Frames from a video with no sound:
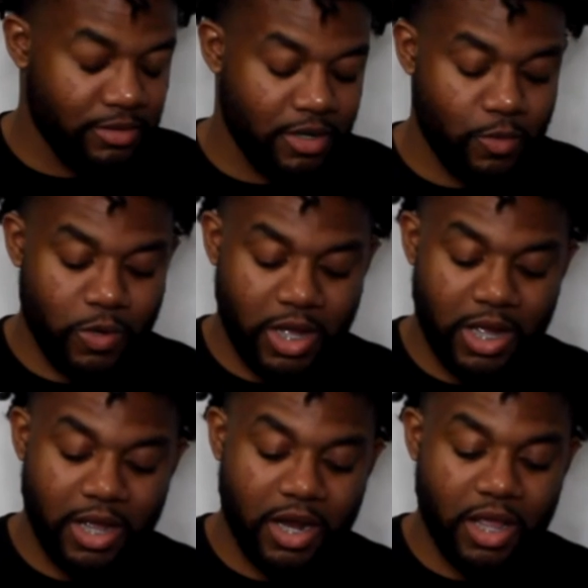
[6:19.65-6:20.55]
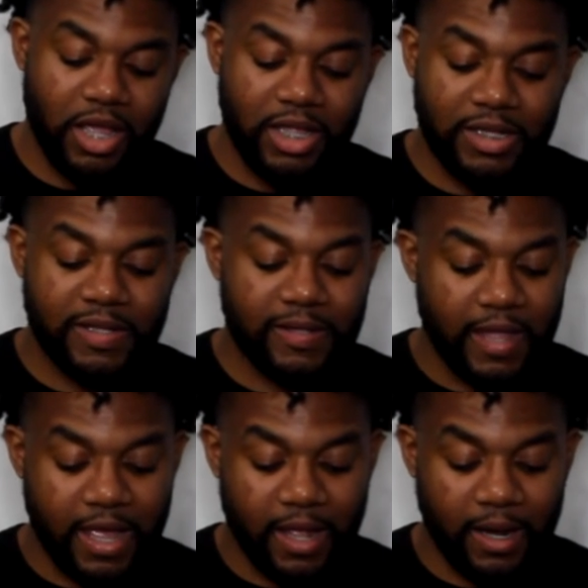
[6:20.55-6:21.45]
You know what he
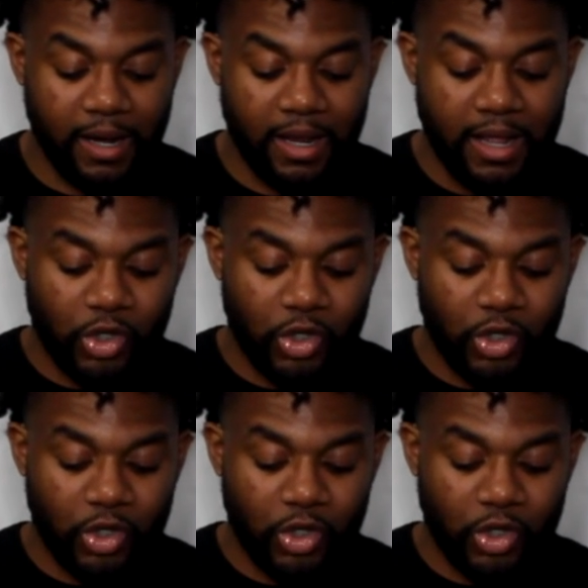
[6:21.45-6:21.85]
said?